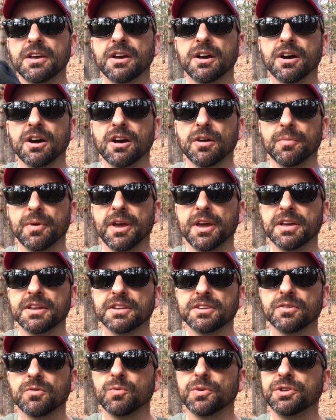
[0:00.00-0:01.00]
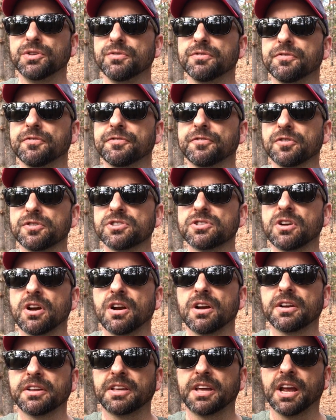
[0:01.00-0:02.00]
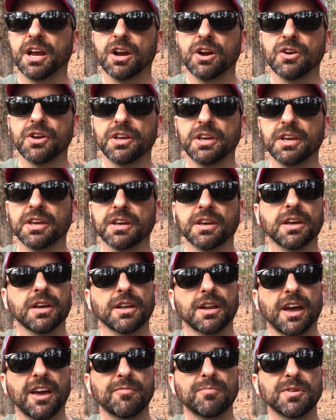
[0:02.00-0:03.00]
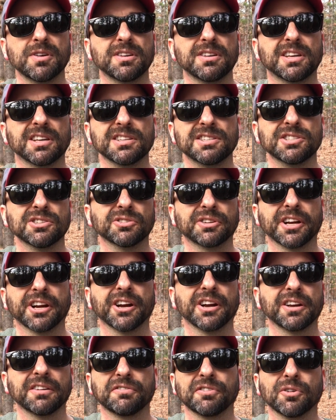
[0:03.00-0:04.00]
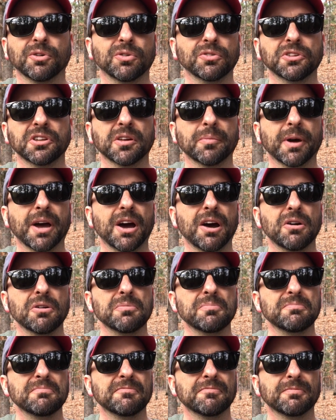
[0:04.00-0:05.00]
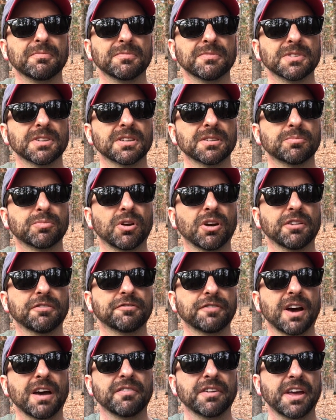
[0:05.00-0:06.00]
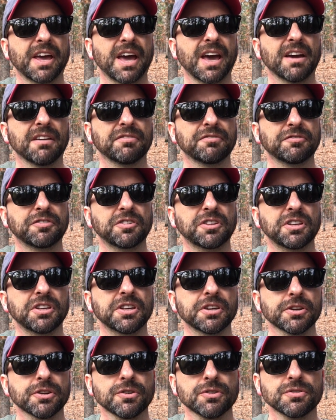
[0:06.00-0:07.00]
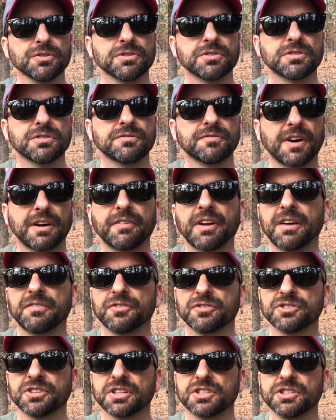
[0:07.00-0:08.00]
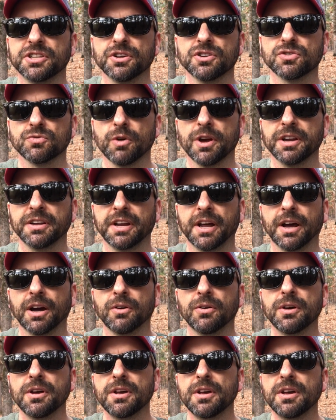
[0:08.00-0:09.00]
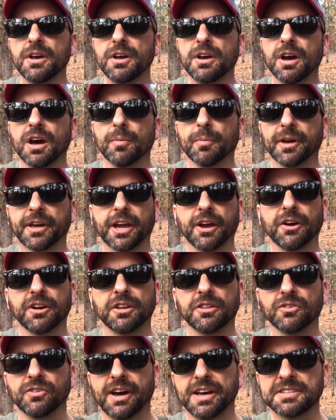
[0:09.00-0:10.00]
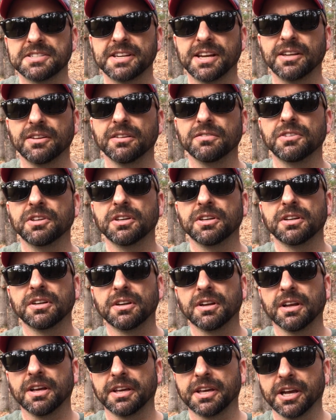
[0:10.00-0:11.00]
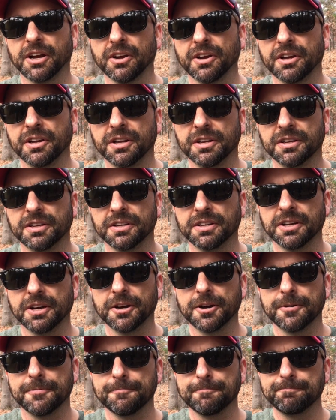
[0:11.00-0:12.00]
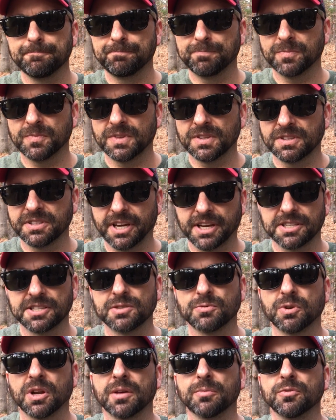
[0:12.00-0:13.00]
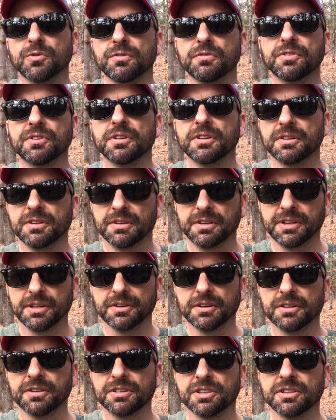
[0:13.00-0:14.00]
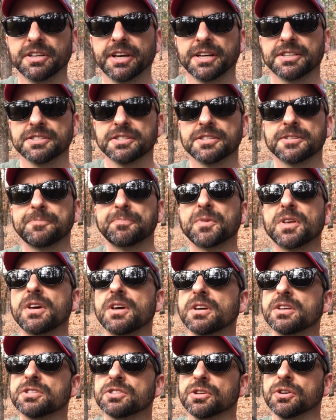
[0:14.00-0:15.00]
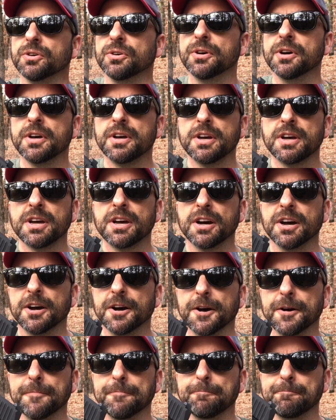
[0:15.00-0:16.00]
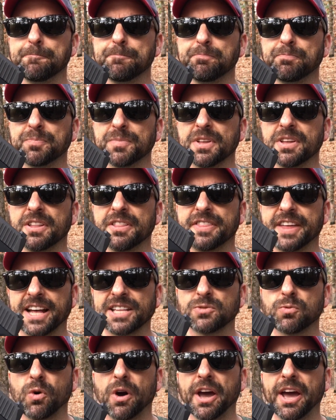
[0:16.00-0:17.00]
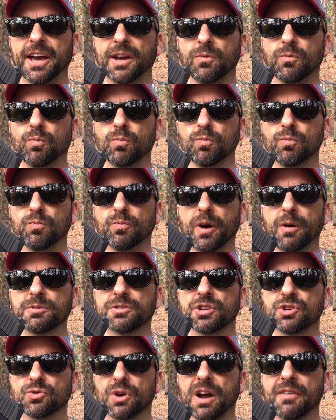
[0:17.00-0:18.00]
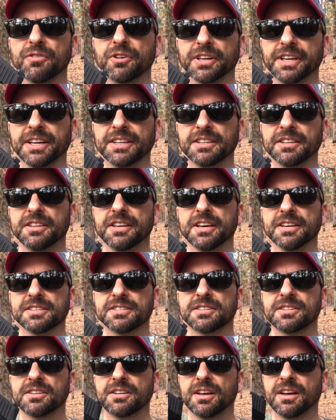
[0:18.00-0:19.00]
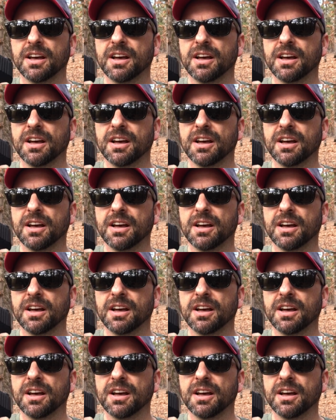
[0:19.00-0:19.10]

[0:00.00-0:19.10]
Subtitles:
And when you first start carrying, and I've been concealed carrying for only about probably 5.5 or 6 years right now. I carried in the last state I lived in. I carried in Texas when I moved here to Texas. So that's why that was the driver to get to this.